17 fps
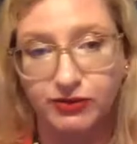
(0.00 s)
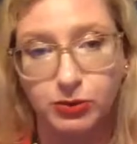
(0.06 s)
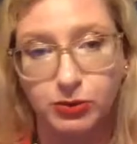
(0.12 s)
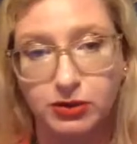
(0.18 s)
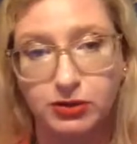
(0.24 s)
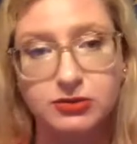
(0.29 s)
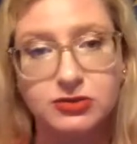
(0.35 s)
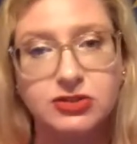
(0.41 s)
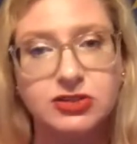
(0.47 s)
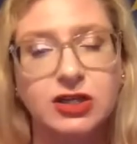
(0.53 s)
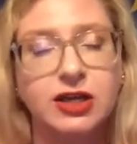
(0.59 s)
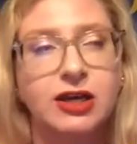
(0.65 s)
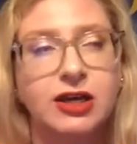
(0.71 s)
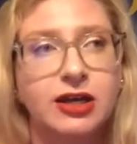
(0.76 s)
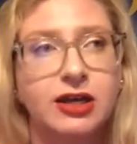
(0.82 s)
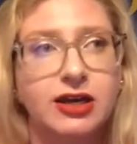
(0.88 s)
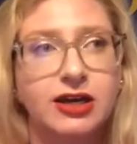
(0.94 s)
words.
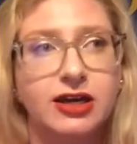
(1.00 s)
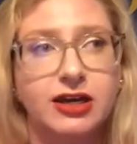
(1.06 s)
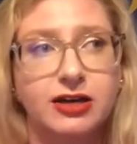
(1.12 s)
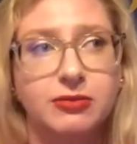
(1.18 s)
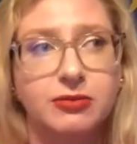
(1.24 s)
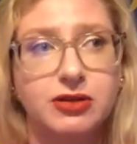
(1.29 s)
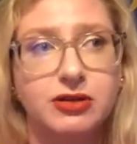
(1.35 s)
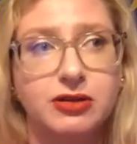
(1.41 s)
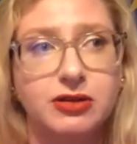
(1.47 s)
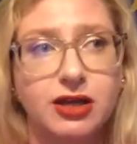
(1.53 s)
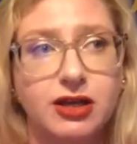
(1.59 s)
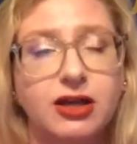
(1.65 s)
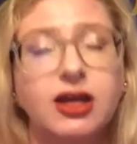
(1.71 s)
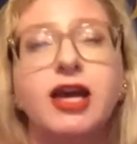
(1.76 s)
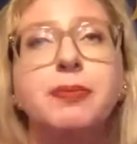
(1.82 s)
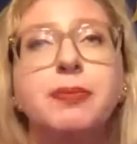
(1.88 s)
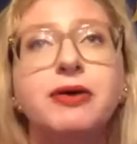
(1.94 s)
Um,
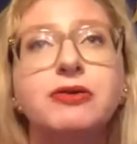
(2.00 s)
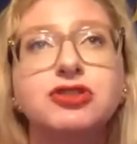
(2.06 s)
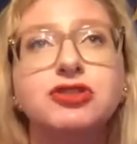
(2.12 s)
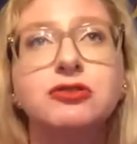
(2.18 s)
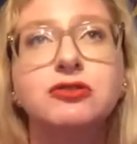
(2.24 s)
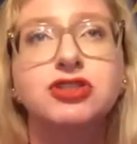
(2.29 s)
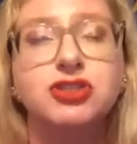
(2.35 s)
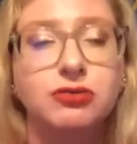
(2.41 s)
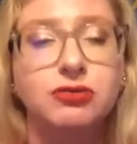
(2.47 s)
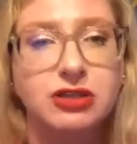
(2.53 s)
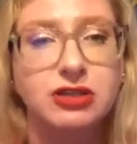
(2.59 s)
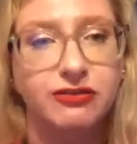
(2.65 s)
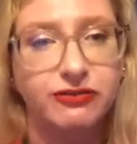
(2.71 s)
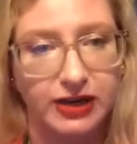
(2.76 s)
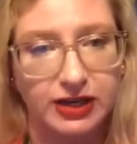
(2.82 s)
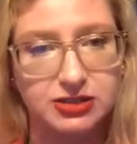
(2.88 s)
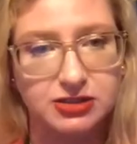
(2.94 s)
a poster is only
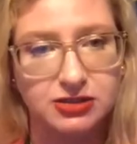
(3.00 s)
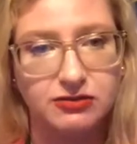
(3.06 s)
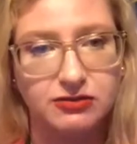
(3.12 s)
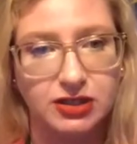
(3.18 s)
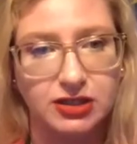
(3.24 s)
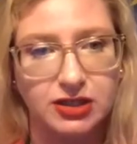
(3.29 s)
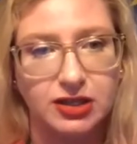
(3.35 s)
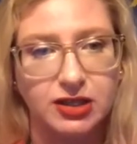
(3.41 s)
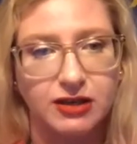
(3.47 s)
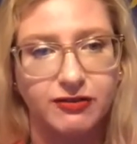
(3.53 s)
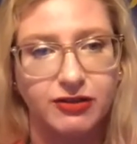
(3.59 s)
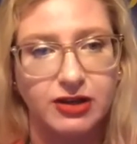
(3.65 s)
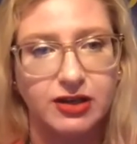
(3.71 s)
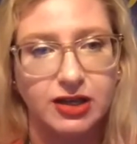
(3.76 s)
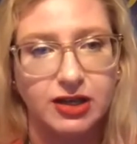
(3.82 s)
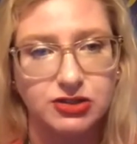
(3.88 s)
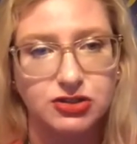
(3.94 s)
effective if
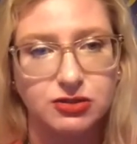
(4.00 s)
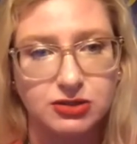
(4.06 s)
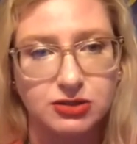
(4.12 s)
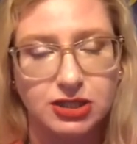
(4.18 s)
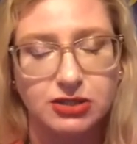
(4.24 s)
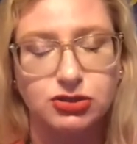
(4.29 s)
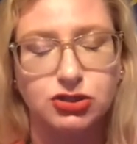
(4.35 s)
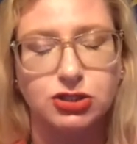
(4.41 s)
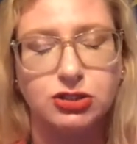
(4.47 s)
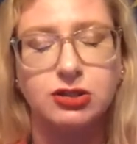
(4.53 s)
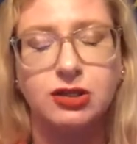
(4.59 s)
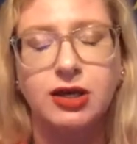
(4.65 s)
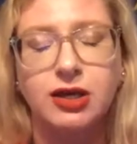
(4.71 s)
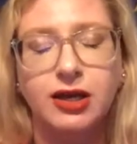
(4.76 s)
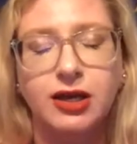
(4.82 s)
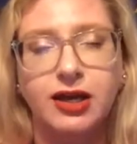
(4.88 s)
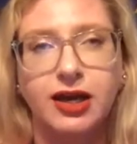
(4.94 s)
it gets your attention
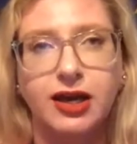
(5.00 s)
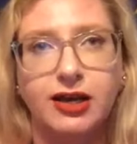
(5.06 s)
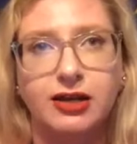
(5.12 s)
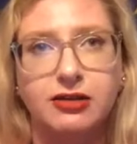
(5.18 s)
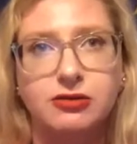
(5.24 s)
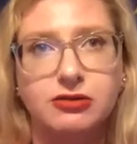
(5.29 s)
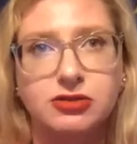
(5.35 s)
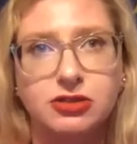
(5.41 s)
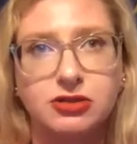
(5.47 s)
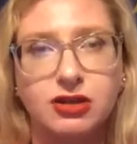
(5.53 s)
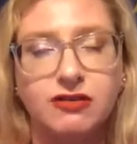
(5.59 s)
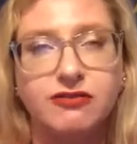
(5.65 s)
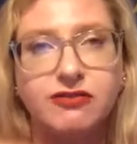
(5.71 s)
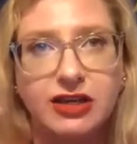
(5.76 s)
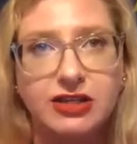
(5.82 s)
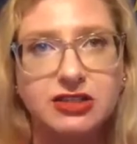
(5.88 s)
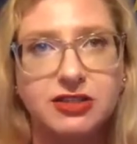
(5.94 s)
and
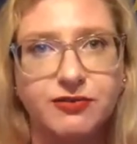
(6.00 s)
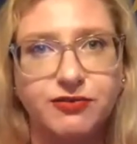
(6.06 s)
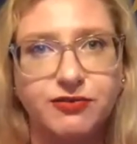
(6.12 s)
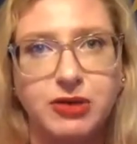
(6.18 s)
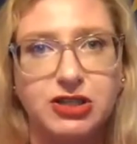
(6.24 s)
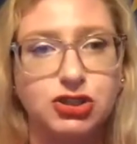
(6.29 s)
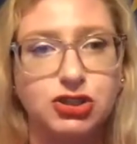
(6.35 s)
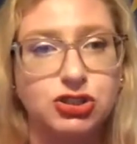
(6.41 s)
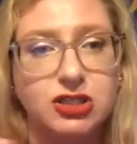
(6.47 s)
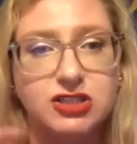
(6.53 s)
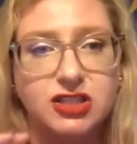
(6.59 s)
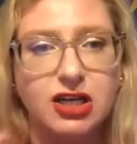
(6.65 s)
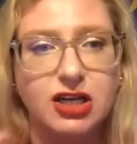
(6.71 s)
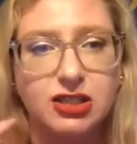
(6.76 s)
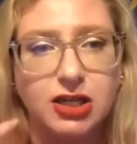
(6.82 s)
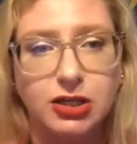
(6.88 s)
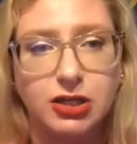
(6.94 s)
conveys information is
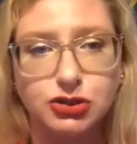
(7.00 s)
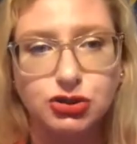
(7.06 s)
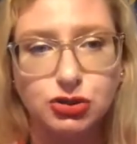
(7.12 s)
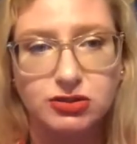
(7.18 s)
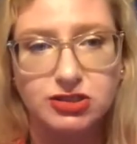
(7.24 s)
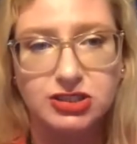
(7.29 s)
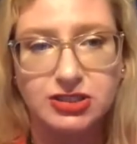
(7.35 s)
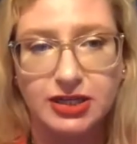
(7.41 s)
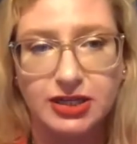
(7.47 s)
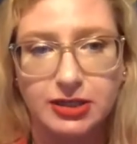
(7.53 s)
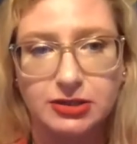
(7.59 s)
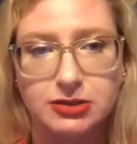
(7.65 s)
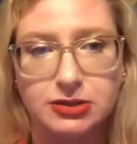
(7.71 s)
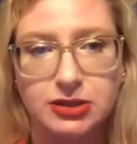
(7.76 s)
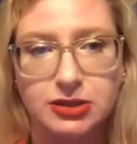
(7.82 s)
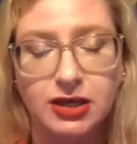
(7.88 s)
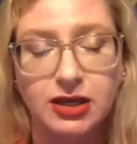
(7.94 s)
in under a
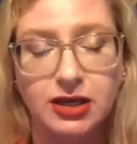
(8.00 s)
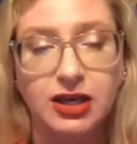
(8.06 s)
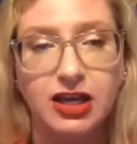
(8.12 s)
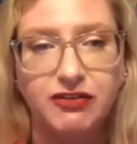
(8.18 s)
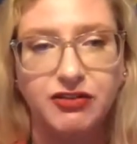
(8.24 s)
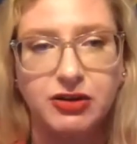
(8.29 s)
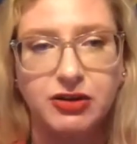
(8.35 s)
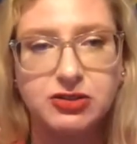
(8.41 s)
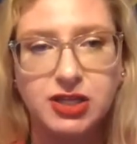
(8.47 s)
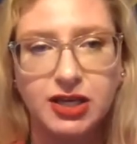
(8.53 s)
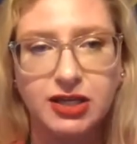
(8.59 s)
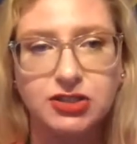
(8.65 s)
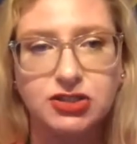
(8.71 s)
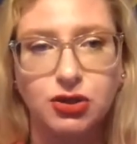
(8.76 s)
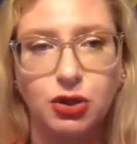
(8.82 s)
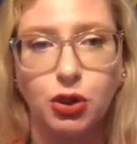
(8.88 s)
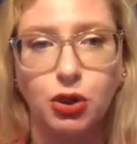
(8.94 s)
second. If it
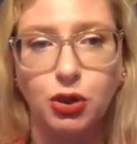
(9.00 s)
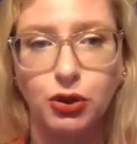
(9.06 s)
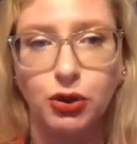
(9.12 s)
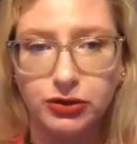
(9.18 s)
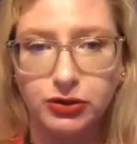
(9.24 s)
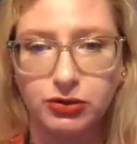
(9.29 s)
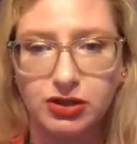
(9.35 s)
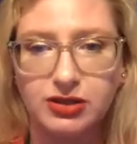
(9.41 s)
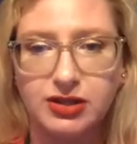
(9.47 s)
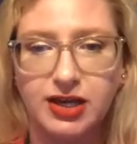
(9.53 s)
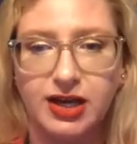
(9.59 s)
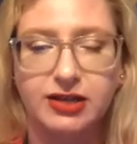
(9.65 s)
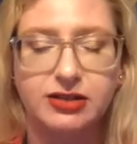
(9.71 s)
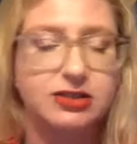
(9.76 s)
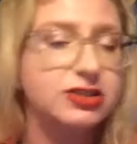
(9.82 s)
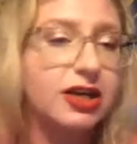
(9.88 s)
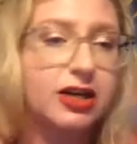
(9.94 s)
takes longer than that,
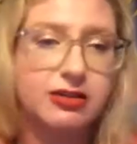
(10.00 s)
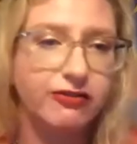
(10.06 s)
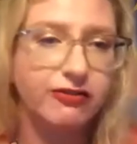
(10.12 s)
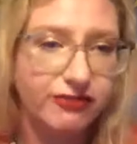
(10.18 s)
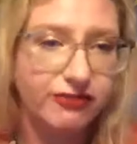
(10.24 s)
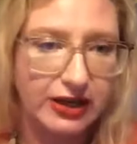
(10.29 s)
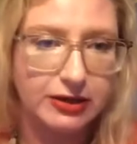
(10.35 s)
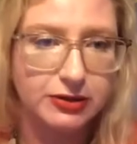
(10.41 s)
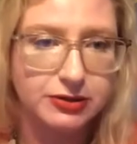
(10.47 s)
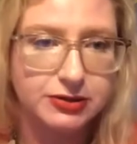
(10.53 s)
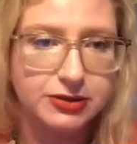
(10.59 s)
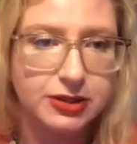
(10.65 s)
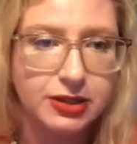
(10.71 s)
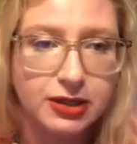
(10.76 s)
it's kind of failed.